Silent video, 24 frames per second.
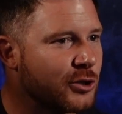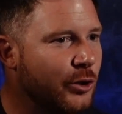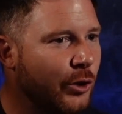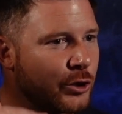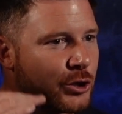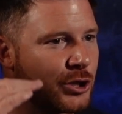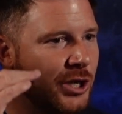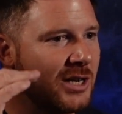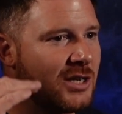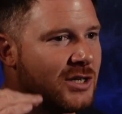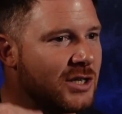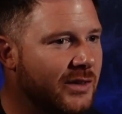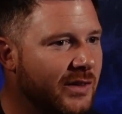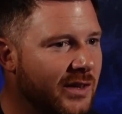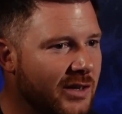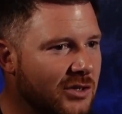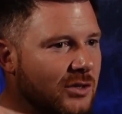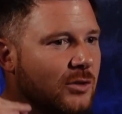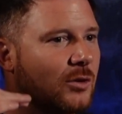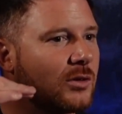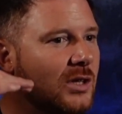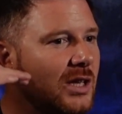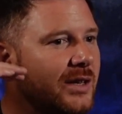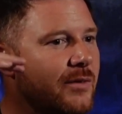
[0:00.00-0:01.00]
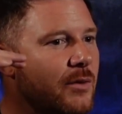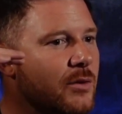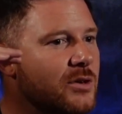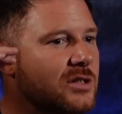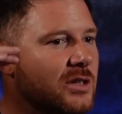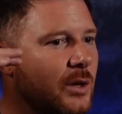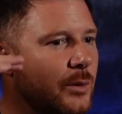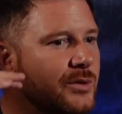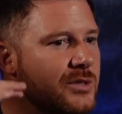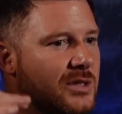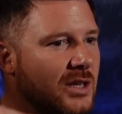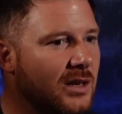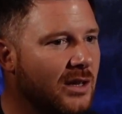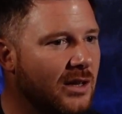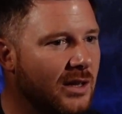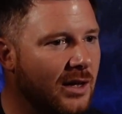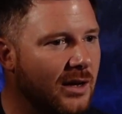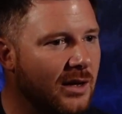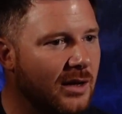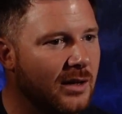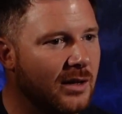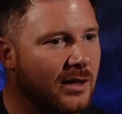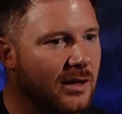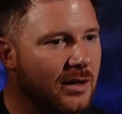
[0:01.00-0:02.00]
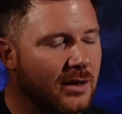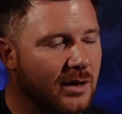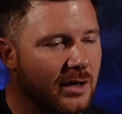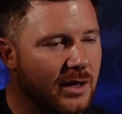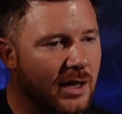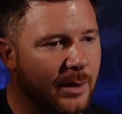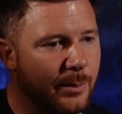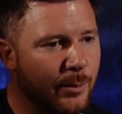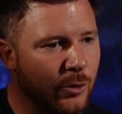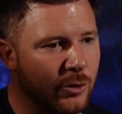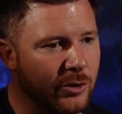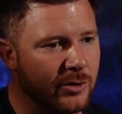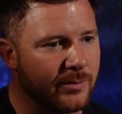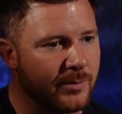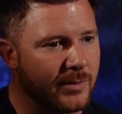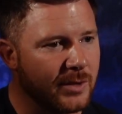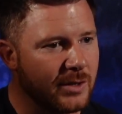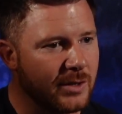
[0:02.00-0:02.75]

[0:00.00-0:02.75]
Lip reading: not changing, their stock level's still staying at that point.